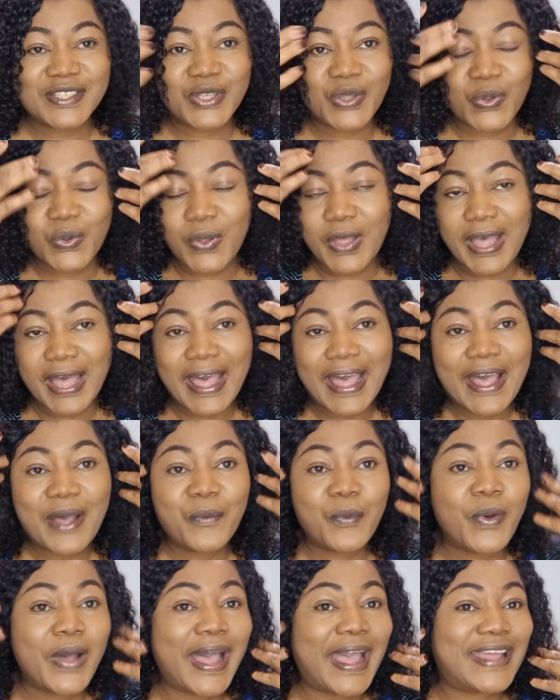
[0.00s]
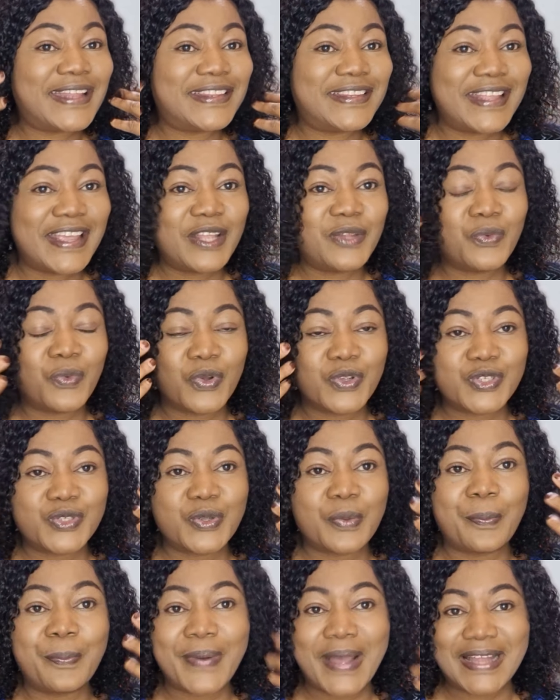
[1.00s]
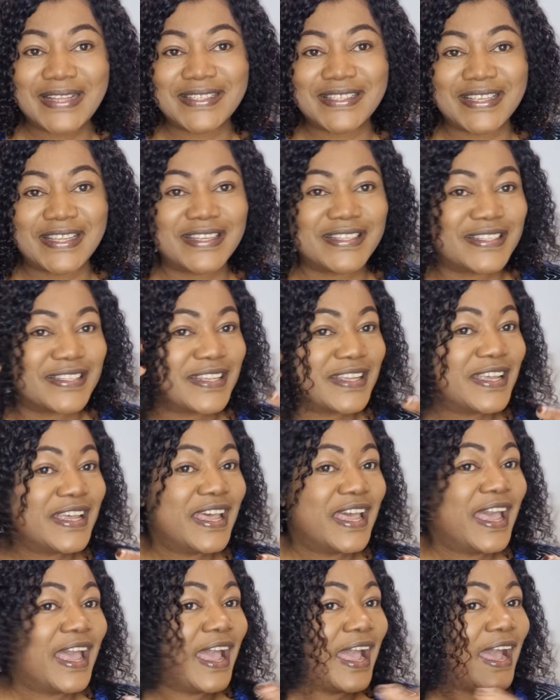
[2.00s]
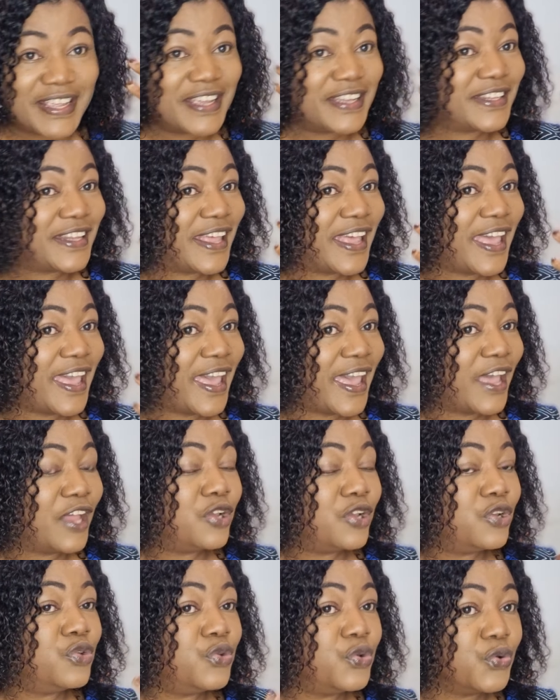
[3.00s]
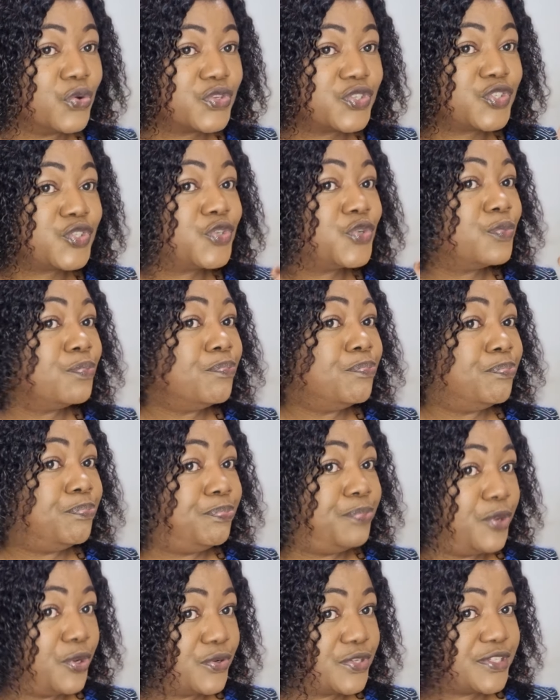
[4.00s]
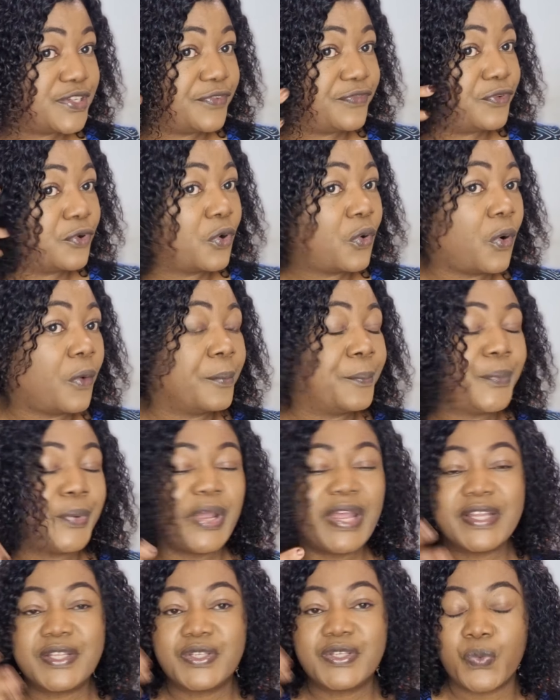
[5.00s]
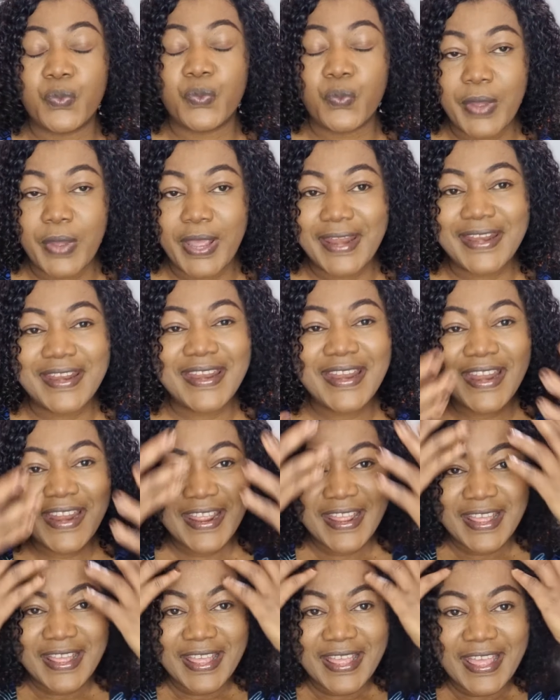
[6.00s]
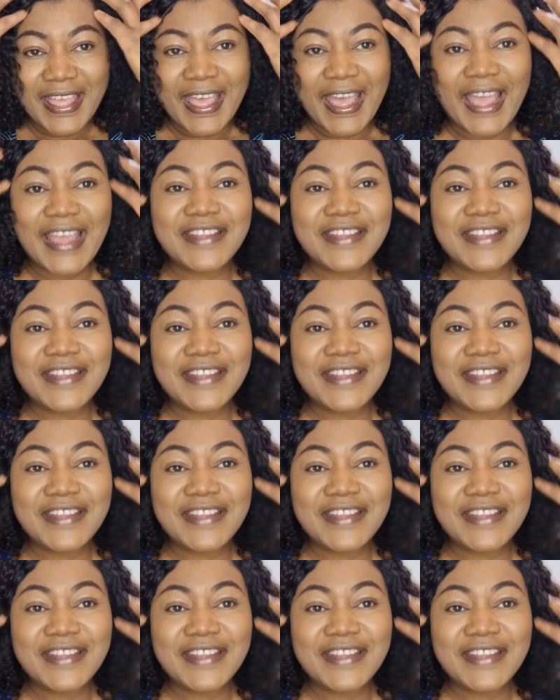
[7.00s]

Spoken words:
So what I did was to part it, and the hair looks beautiful compared to when I